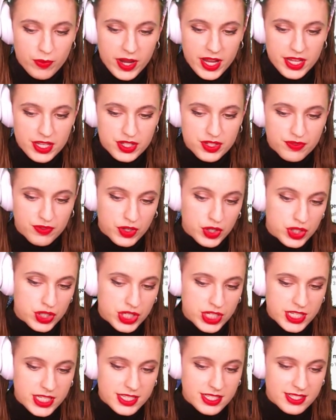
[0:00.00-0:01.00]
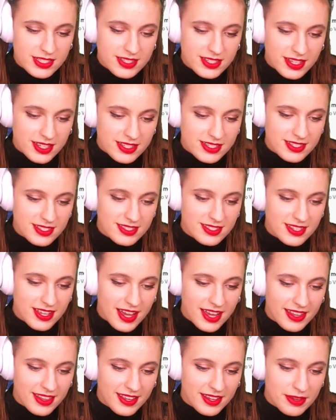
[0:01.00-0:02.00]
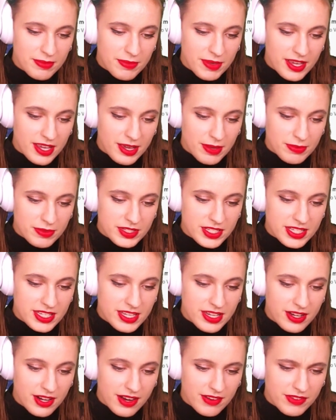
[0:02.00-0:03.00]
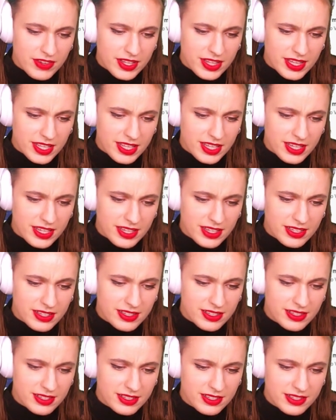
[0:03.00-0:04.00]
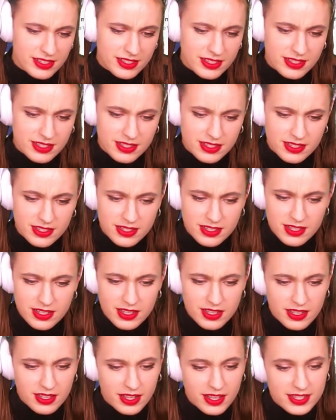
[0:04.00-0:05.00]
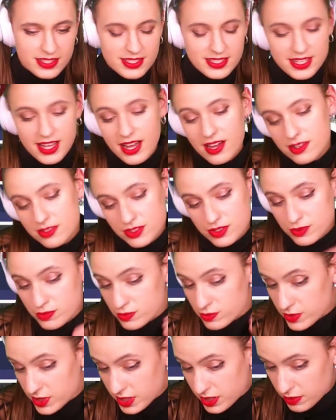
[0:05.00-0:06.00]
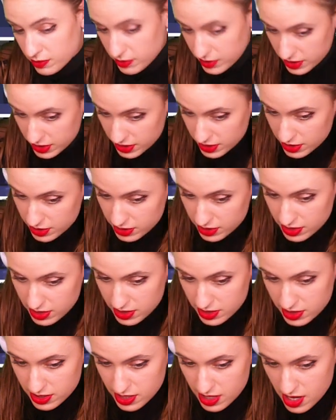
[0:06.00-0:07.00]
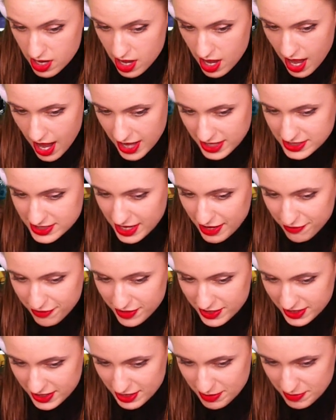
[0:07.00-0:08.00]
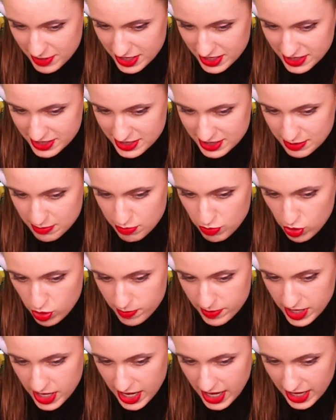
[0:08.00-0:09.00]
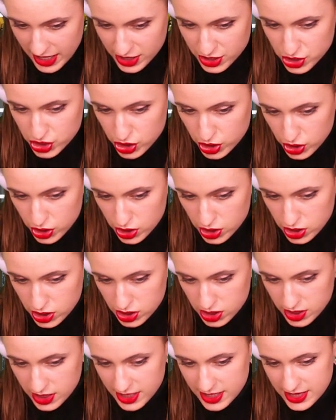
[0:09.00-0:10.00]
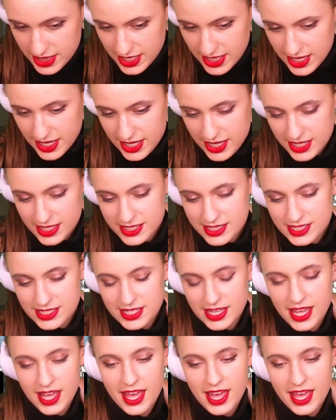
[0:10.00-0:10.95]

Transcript: range versions because I like being able to hear everything. It sounds really, really good. I definitely am getting some Morbid Angel in this,